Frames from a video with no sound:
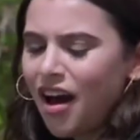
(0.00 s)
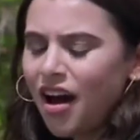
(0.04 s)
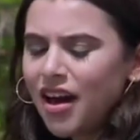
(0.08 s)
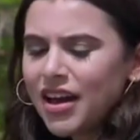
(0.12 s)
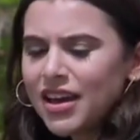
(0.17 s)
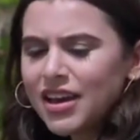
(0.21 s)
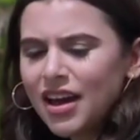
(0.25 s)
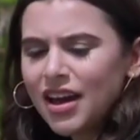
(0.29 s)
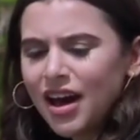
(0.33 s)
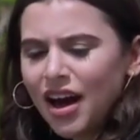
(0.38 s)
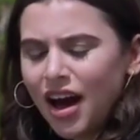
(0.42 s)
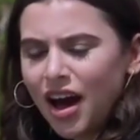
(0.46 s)

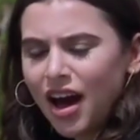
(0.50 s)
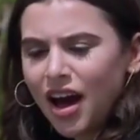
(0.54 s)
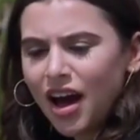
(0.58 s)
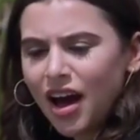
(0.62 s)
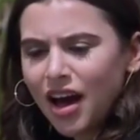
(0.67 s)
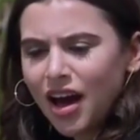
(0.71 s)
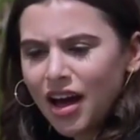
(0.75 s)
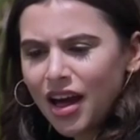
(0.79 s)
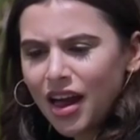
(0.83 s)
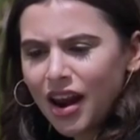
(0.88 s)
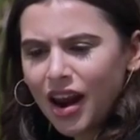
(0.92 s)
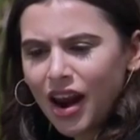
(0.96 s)
I
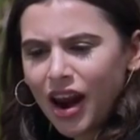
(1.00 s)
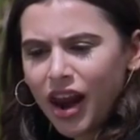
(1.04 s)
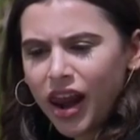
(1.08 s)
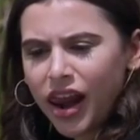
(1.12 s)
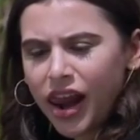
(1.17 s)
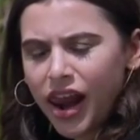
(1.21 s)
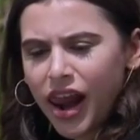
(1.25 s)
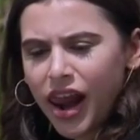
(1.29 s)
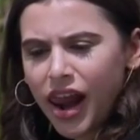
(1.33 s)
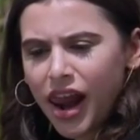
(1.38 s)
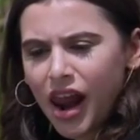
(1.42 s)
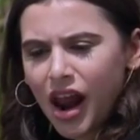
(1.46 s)

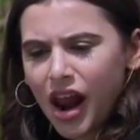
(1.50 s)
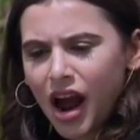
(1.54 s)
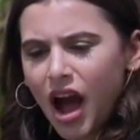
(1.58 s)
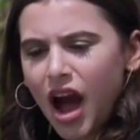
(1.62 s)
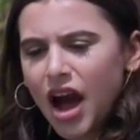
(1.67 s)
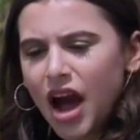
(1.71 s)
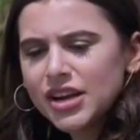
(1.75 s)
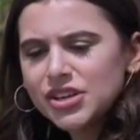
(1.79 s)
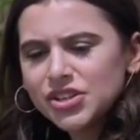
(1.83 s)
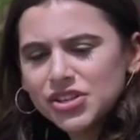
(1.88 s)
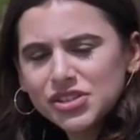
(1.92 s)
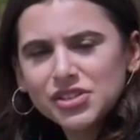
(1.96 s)

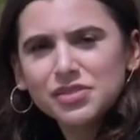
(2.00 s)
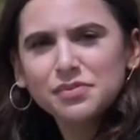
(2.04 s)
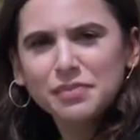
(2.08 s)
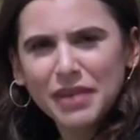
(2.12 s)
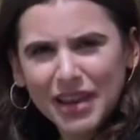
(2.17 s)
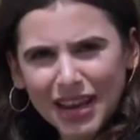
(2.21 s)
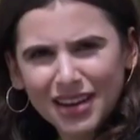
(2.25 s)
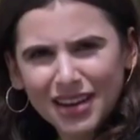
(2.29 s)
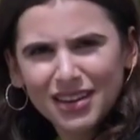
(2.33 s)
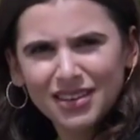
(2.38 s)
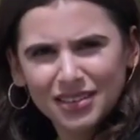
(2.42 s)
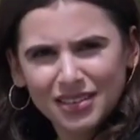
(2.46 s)
just
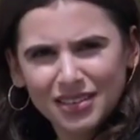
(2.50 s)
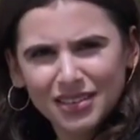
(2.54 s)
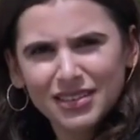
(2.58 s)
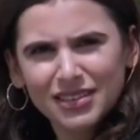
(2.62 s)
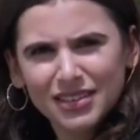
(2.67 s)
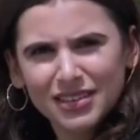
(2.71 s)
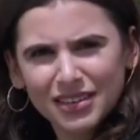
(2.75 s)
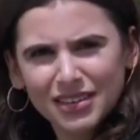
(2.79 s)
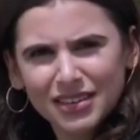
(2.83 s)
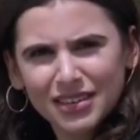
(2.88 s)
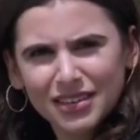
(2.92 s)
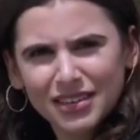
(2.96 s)
mean
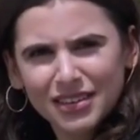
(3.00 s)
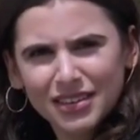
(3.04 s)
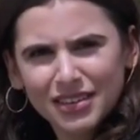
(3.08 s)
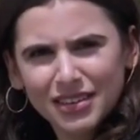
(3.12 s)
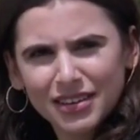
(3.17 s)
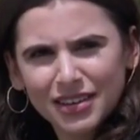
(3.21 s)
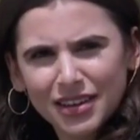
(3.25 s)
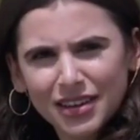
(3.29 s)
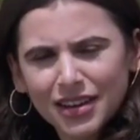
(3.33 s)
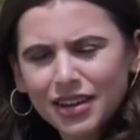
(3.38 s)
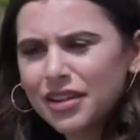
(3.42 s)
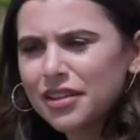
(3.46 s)

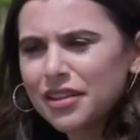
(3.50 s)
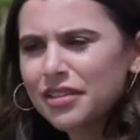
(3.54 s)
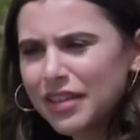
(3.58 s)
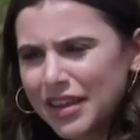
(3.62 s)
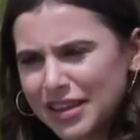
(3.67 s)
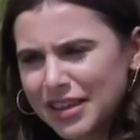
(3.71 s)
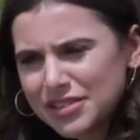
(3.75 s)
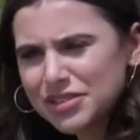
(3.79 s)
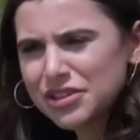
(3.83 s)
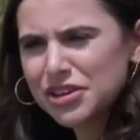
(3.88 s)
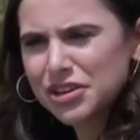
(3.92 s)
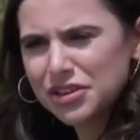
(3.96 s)

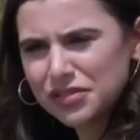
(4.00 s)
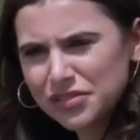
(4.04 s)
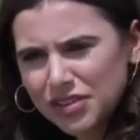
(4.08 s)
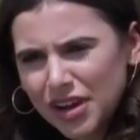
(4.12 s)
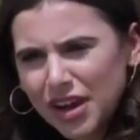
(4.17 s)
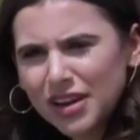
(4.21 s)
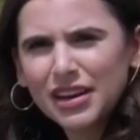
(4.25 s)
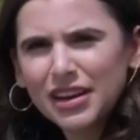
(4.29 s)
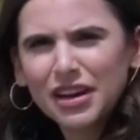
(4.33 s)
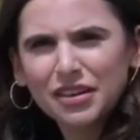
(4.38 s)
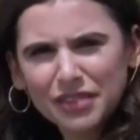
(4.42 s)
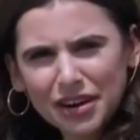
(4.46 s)
things could have
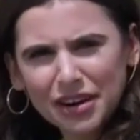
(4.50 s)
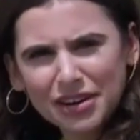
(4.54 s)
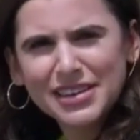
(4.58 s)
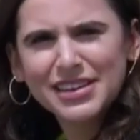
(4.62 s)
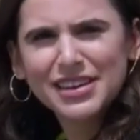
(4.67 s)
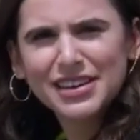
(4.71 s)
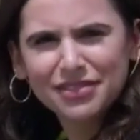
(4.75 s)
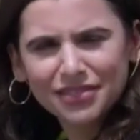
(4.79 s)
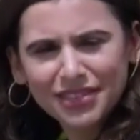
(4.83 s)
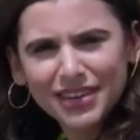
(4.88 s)
turned out very